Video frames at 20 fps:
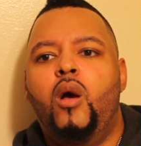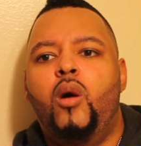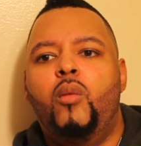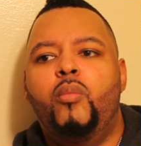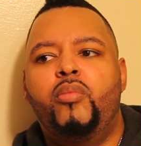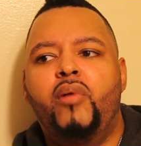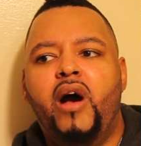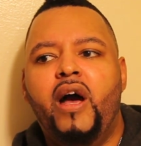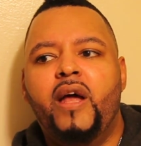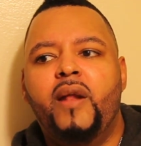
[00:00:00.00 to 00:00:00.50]

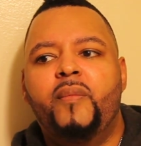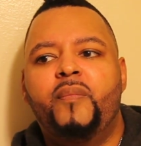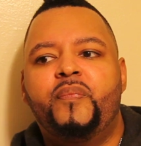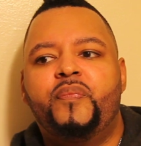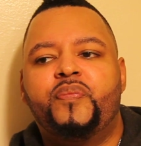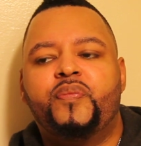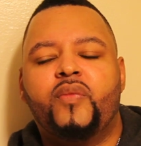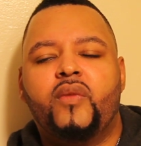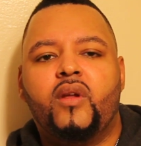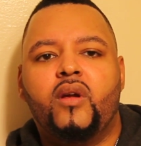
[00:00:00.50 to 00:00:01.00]

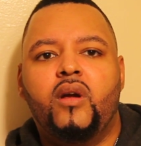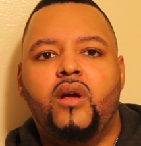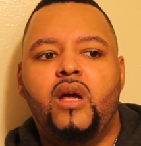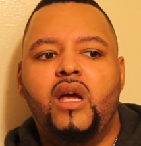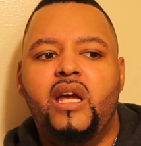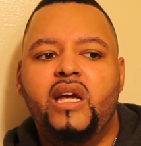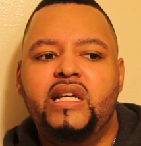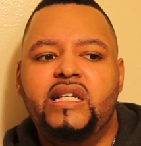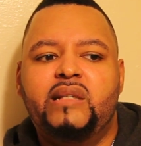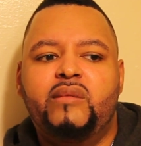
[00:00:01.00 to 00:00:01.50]
but
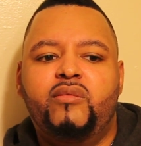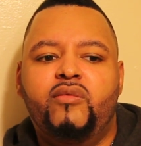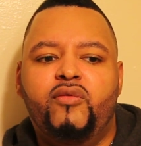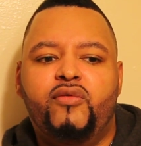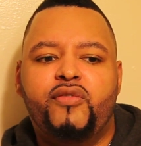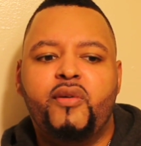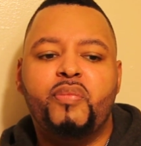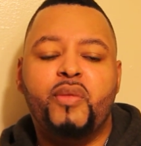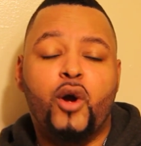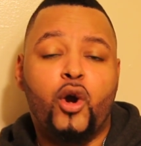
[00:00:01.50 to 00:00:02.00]
is
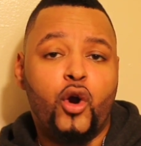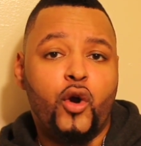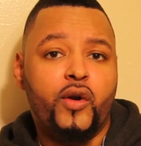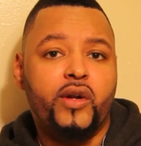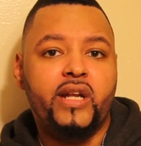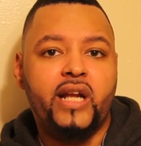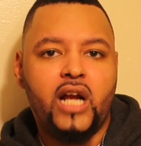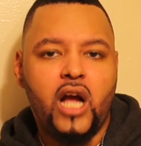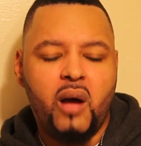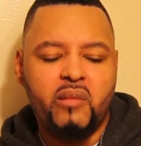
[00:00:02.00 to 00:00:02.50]
from the hurt
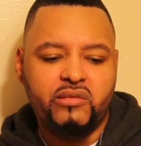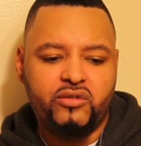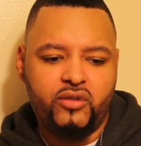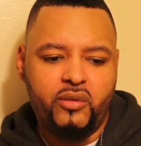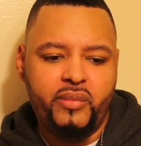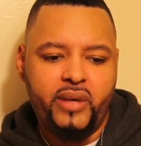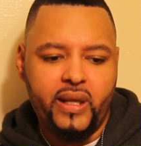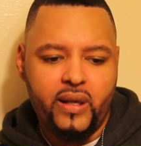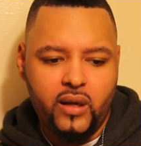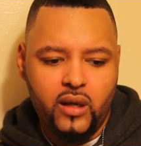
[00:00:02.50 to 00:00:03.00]
that comes from
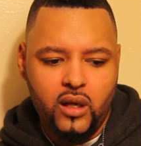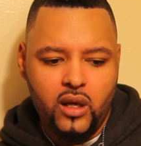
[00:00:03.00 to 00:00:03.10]
it.